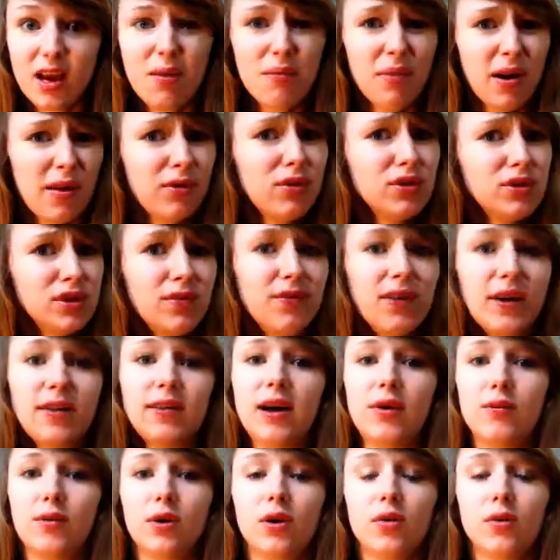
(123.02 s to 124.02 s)
But I've also found
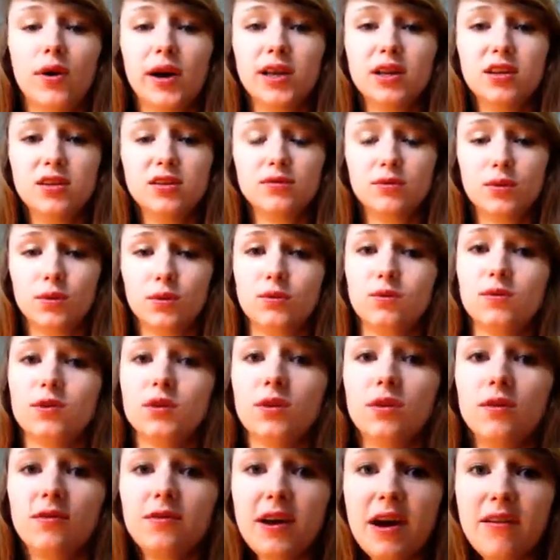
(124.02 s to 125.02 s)
that one quite useful for
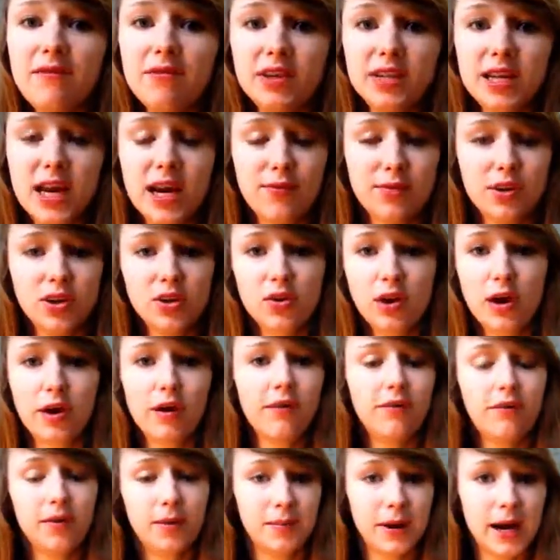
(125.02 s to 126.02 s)
sort of every day when you're
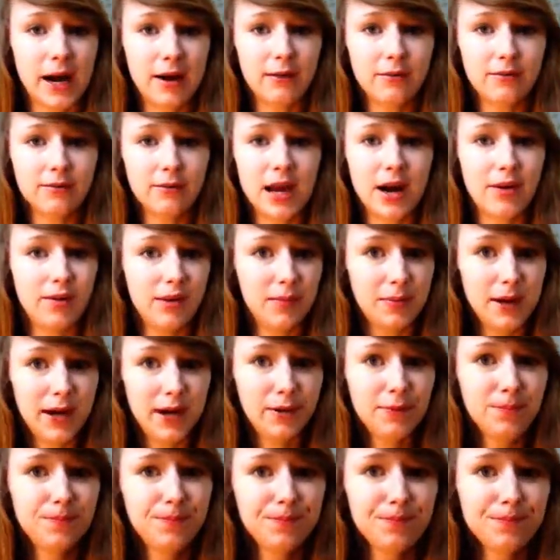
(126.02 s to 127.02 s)
out and about.